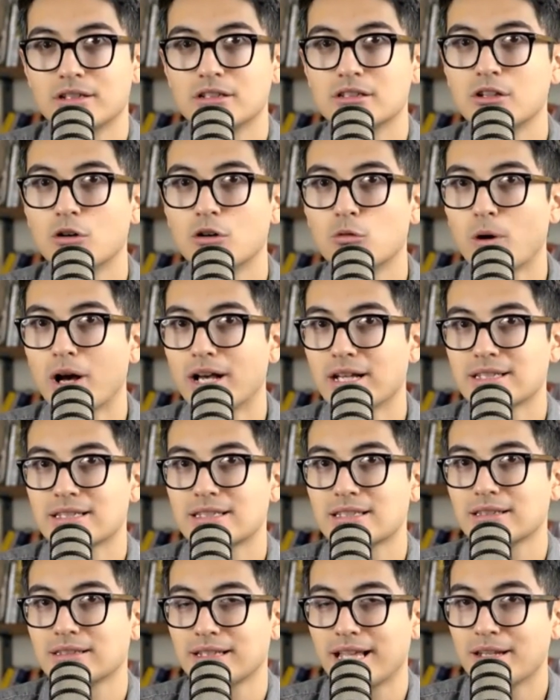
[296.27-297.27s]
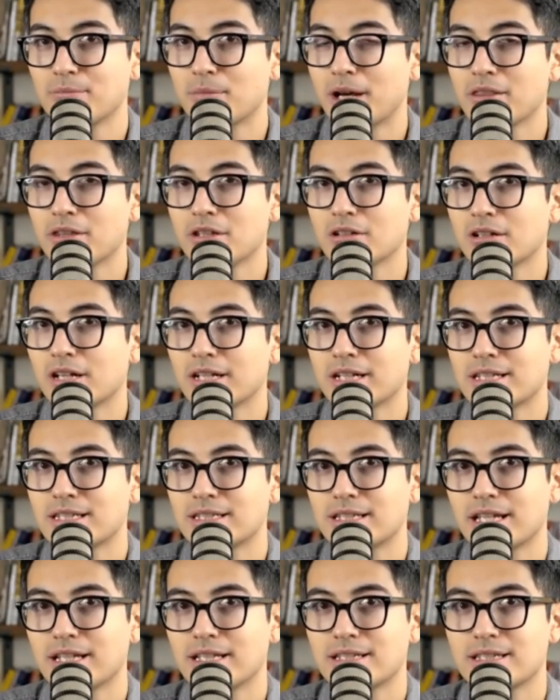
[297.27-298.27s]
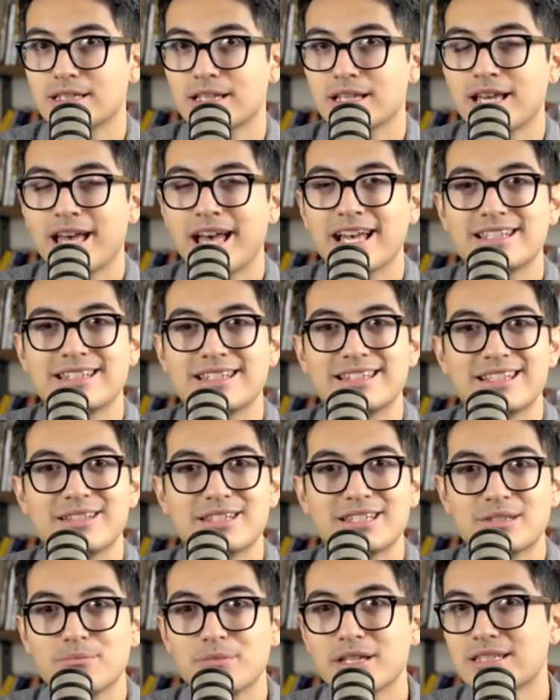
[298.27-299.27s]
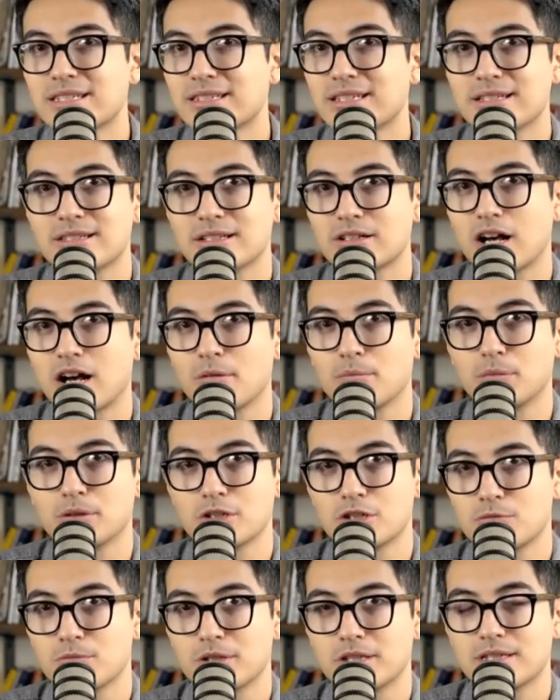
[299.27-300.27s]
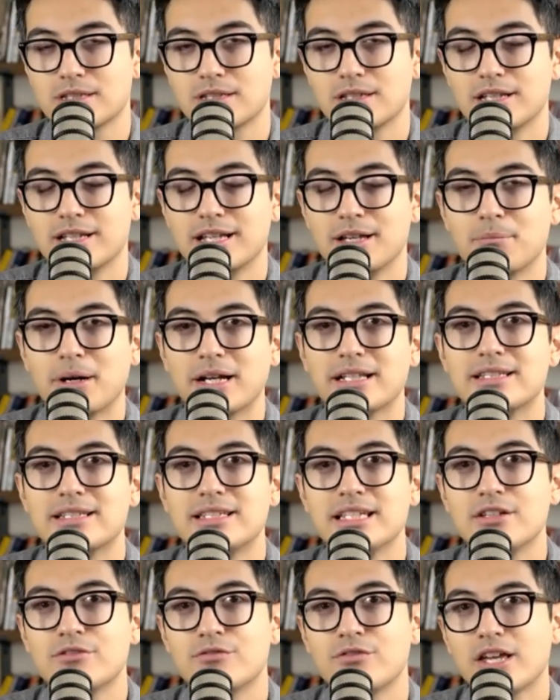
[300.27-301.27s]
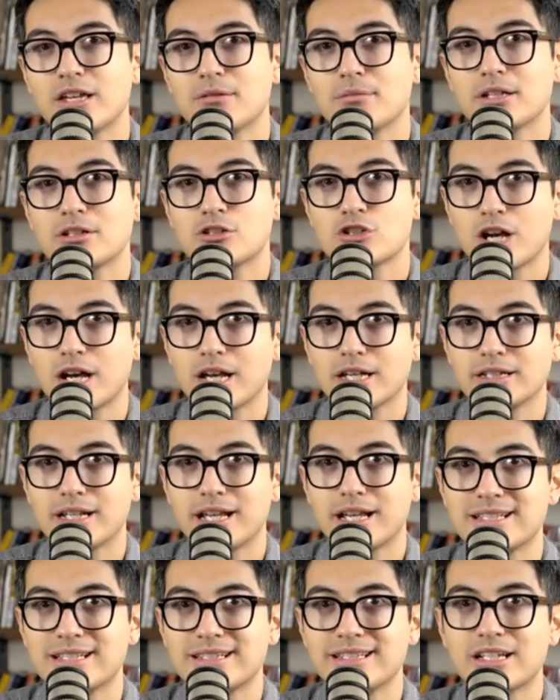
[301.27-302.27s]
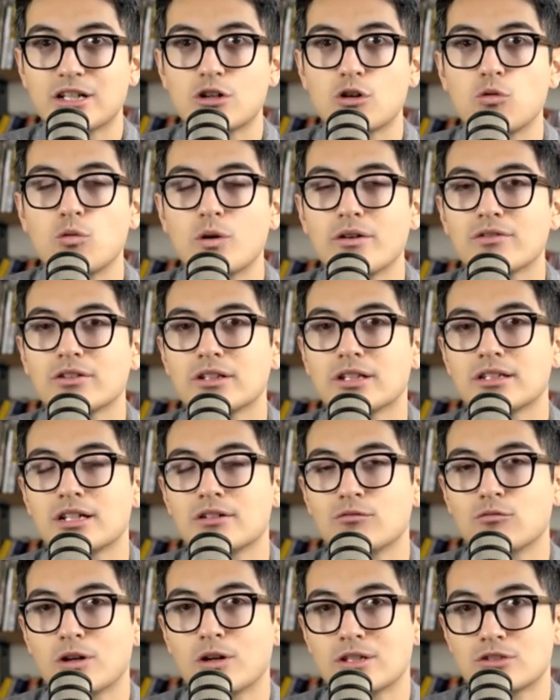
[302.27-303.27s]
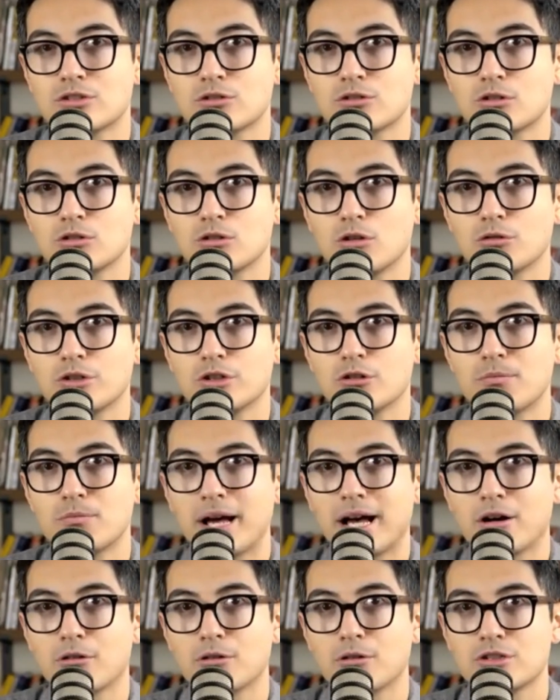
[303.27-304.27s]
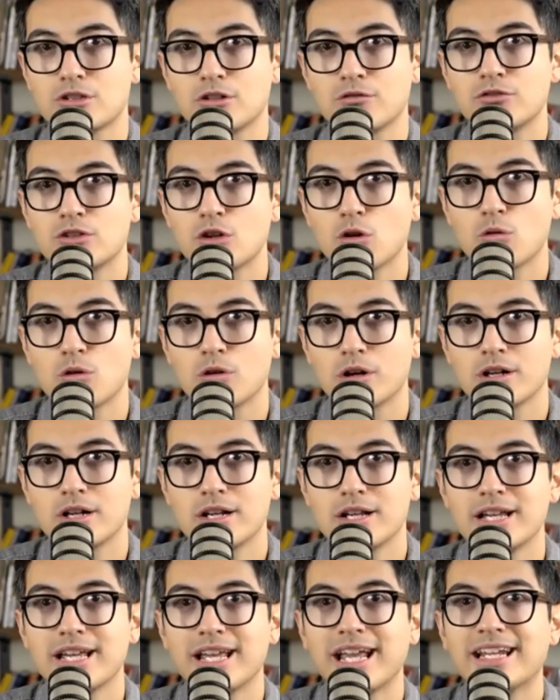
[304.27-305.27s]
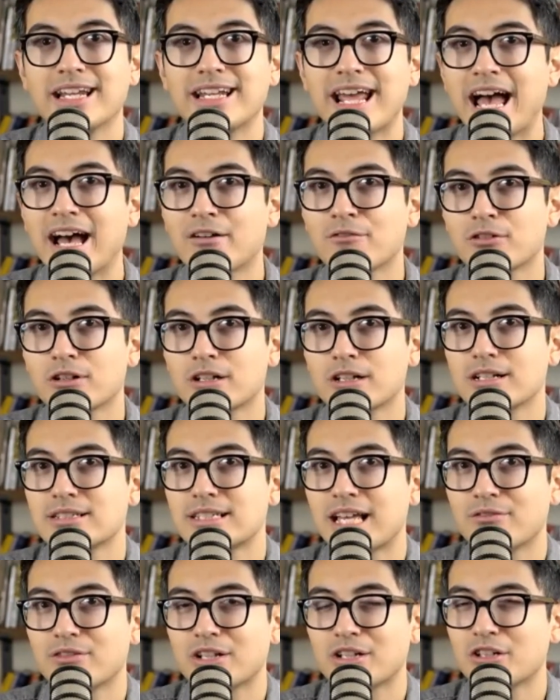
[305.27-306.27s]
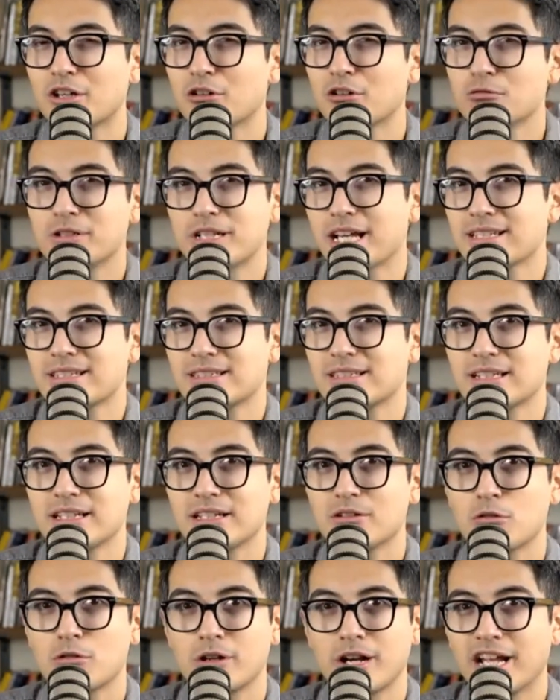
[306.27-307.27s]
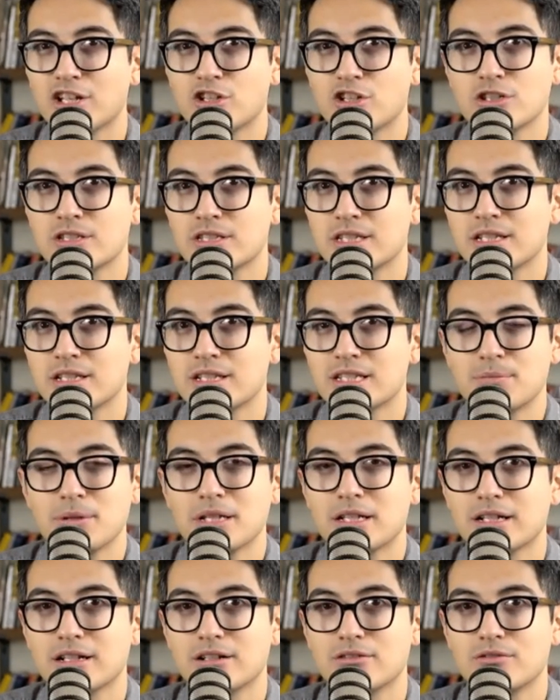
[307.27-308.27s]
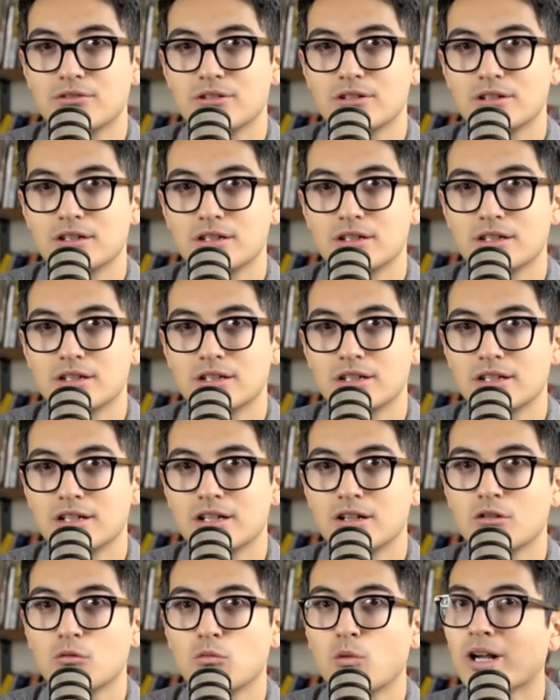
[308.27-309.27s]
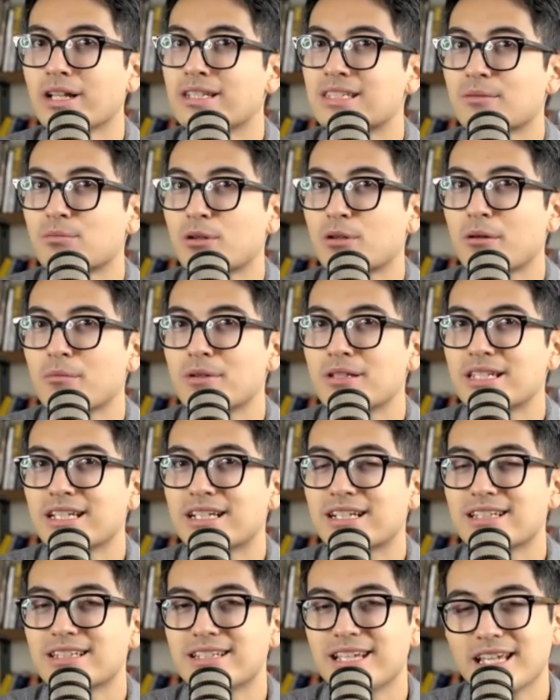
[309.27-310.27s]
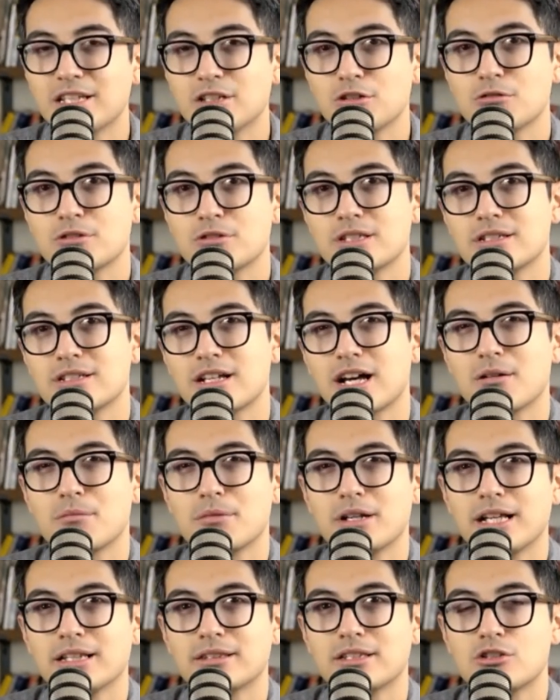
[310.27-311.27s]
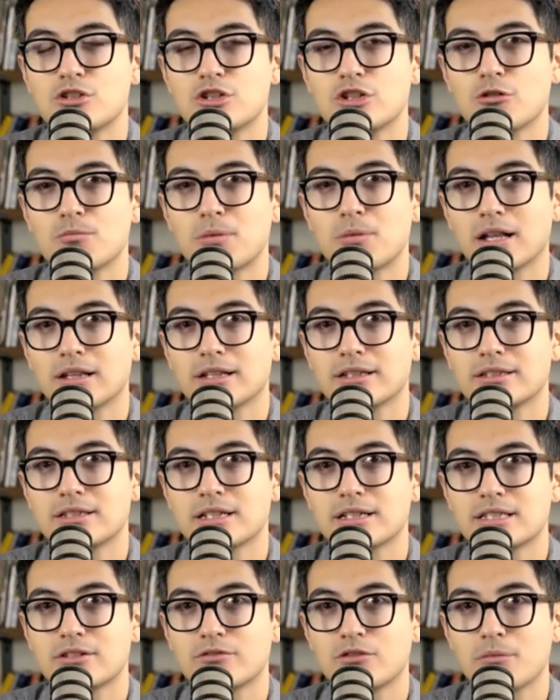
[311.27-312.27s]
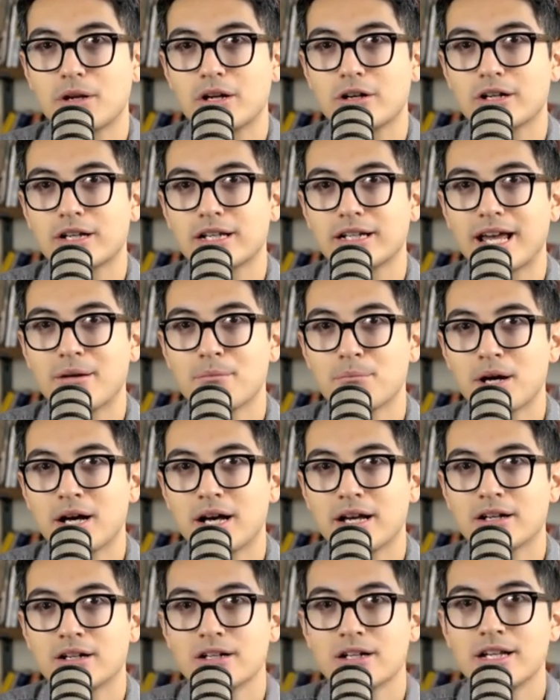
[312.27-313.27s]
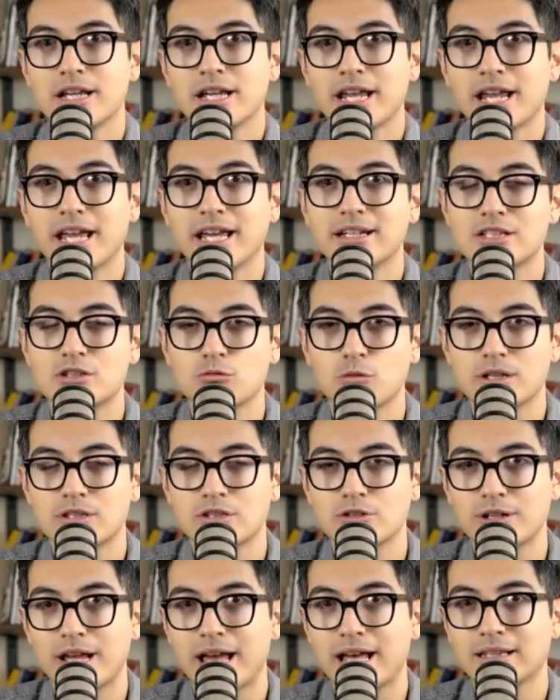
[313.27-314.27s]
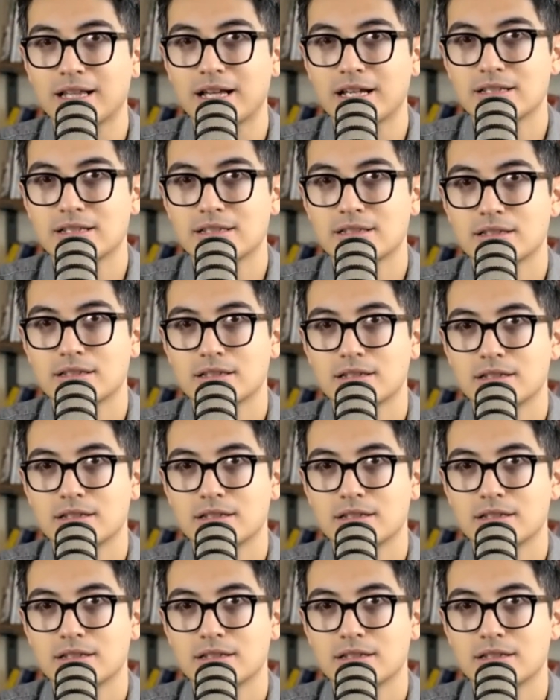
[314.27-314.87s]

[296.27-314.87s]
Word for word: The West, led by the United States, has dismissed these accomplishments by defaming China the equivalent of Western colonial powers of yore, and Africa as having no destiny or agency to speak of. White supremacy continues to dominate the geopolitics of American empire and its Western allies.